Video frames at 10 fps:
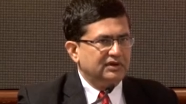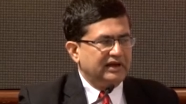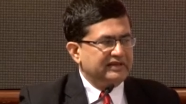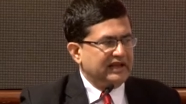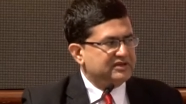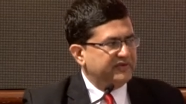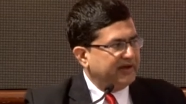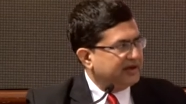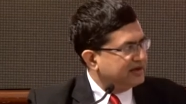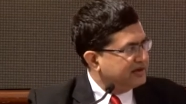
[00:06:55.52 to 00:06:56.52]
And that's
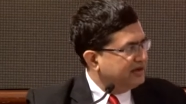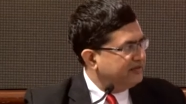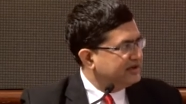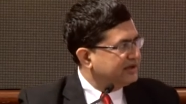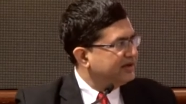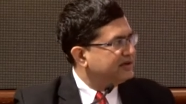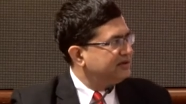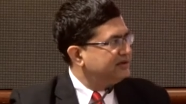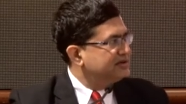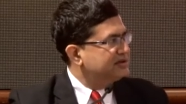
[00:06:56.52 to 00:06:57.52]
where uh, we think
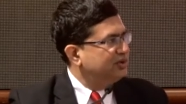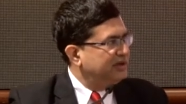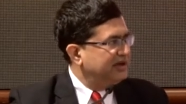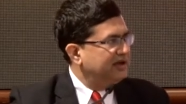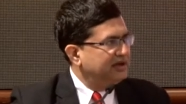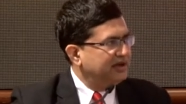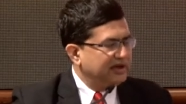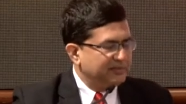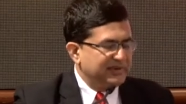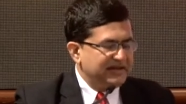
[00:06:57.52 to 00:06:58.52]
slowly
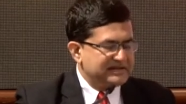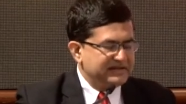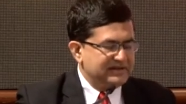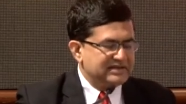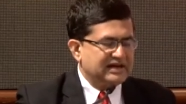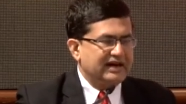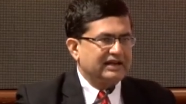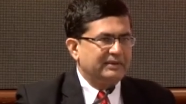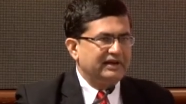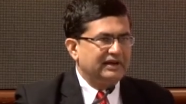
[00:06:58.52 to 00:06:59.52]
uh, BSE will
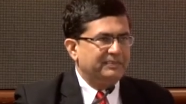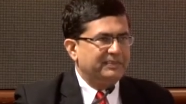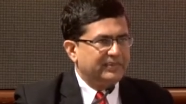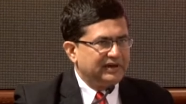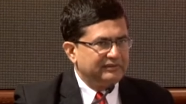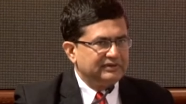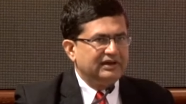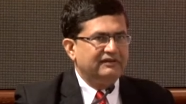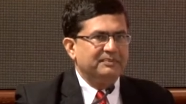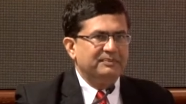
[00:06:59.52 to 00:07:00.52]
start coming up. Uh,
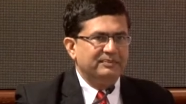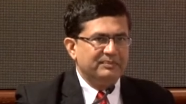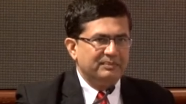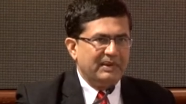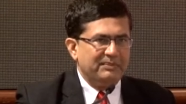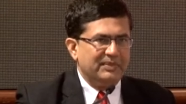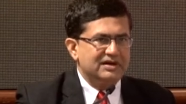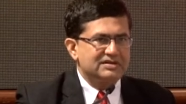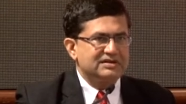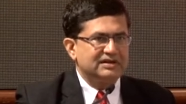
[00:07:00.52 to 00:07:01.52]
our
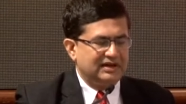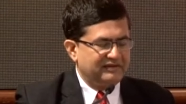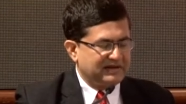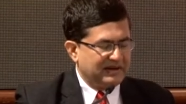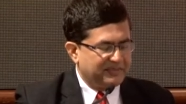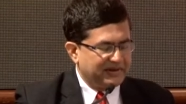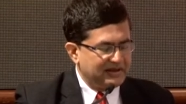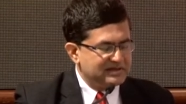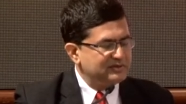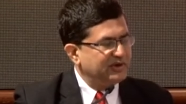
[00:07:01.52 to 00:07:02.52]
members, our
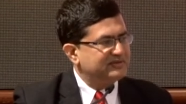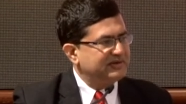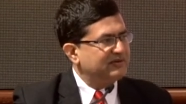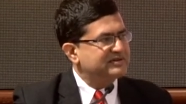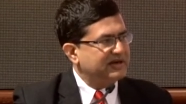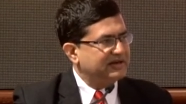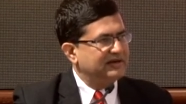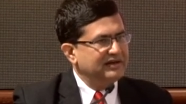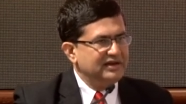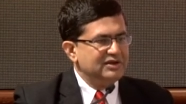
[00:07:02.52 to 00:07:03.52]
companies who have now started
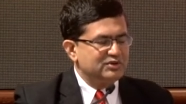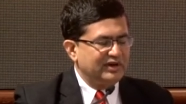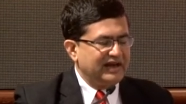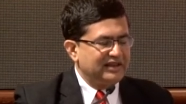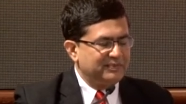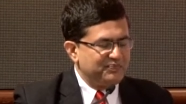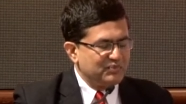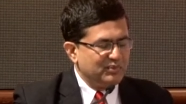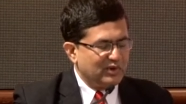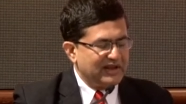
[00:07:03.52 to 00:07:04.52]
showing en more